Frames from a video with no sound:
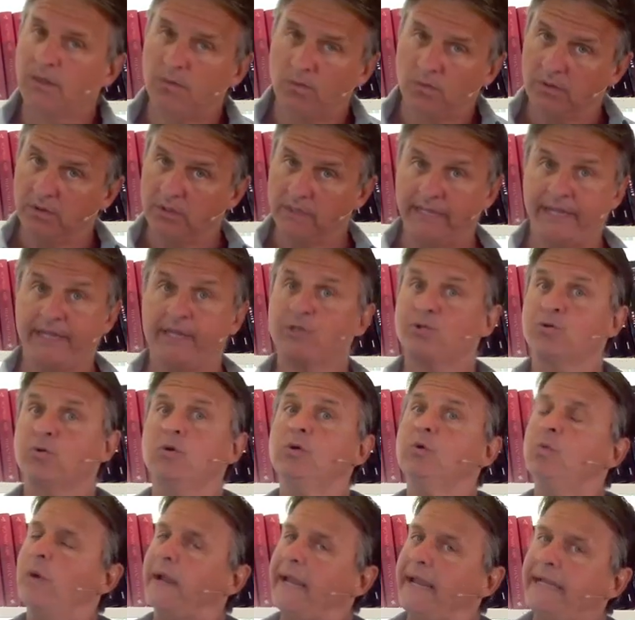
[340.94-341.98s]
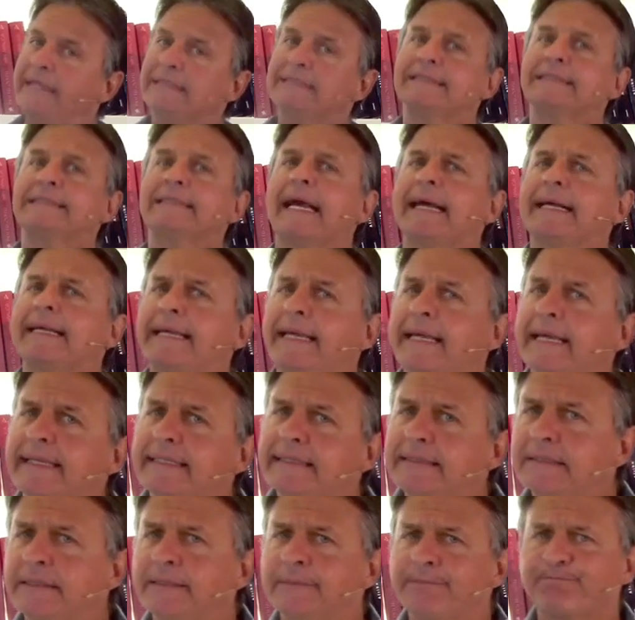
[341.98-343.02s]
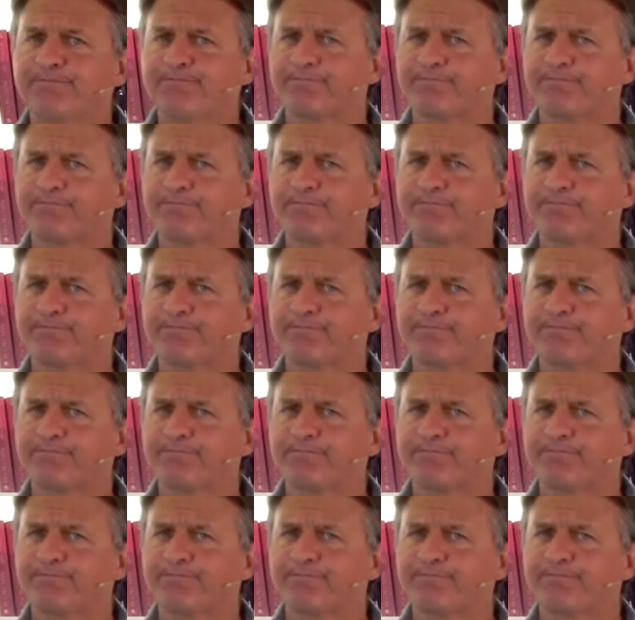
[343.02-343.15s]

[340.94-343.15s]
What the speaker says: Well, Andrew, wait a second.